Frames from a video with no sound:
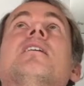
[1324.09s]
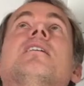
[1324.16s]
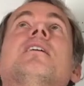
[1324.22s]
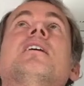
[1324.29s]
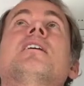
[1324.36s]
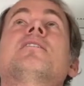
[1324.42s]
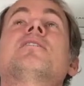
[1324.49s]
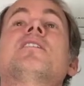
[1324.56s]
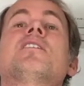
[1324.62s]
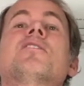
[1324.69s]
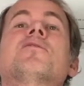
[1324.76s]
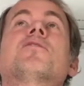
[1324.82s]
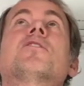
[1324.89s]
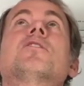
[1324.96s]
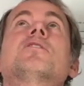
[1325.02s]
hits here
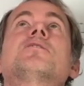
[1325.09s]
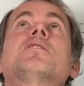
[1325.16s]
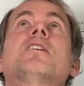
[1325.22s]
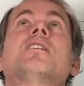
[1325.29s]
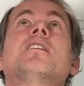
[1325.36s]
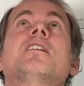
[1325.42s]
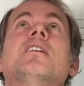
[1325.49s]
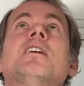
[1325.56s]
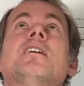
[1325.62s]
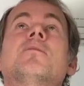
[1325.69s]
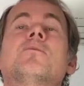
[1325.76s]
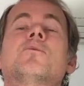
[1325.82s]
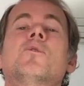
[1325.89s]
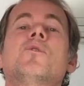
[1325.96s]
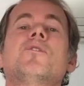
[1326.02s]
first and then
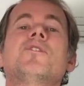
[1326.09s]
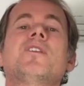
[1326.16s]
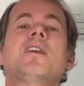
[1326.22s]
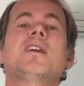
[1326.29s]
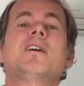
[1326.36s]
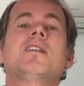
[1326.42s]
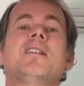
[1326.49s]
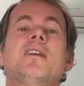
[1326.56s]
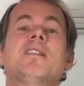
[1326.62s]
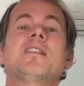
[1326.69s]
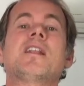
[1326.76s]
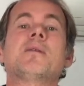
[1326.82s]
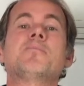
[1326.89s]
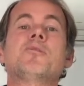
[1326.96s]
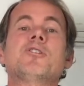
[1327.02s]
rolls in, and then
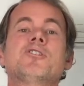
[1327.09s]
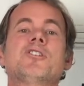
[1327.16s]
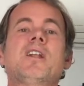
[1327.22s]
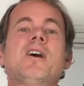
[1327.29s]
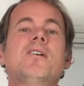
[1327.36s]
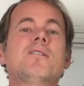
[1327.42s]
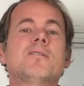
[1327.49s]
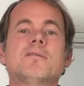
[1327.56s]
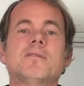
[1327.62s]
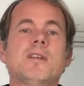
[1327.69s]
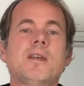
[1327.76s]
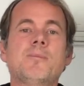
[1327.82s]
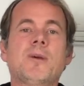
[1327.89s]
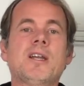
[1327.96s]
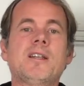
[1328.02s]
I push it out,
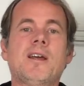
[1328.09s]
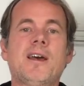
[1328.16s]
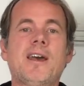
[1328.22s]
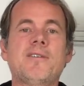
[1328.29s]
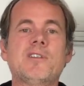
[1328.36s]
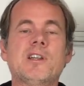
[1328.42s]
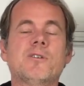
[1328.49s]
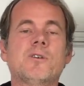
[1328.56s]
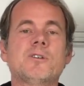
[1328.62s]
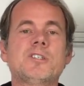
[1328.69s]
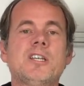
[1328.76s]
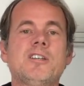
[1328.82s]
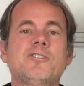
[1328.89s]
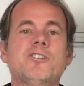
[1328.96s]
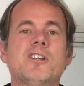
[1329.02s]
it might not have any
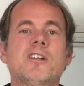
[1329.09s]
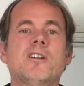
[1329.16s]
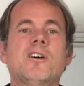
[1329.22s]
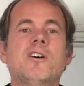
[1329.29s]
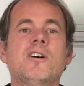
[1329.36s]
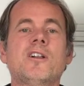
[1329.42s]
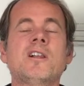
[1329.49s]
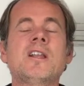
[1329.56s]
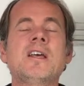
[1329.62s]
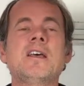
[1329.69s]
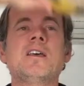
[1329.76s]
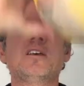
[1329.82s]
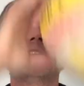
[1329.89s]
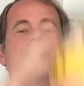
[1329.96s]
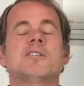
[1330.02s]
rotation at all.
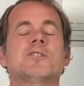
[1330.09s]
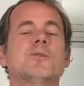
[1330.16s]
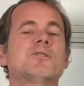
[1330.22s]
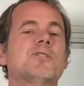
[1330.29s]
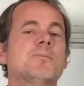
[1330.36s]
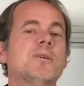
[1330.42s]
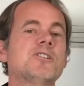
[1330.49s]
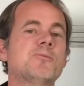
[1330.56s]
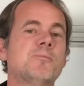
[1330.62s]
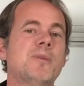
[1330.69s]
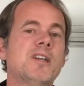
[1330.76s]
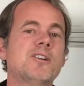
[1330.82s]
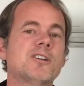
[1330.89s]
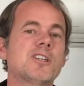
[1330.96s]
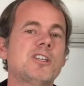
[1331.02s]
So it's a much
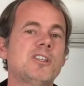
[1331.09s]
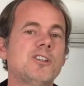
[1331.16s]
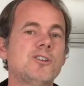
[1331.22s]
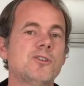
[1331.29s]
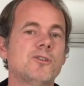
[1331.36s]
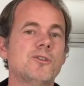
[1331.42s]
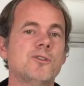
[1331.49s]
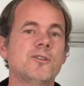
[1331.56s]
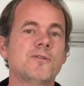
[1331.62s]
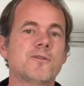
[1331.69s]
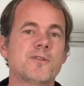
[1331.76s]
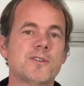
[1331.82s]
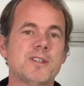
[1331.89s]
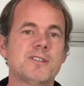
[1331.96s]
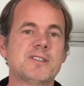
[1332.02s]
better cue
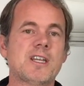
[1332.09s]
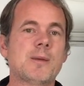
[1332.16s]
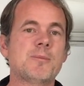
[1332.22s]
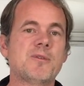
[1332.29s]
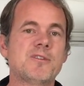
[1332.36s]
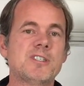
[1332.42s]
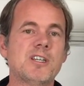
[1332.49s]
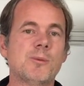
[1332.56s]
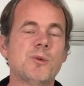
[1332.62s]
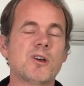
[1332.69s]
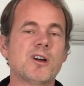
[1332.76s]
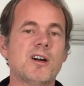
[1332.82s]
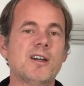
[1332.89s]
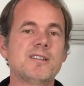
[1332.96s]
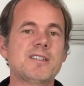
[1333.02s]
for this type of a double
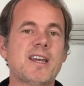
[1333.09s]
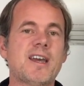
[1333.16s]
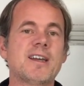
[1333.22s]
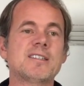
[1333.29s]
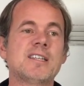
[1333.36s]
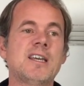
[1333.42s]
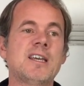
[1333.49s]
contact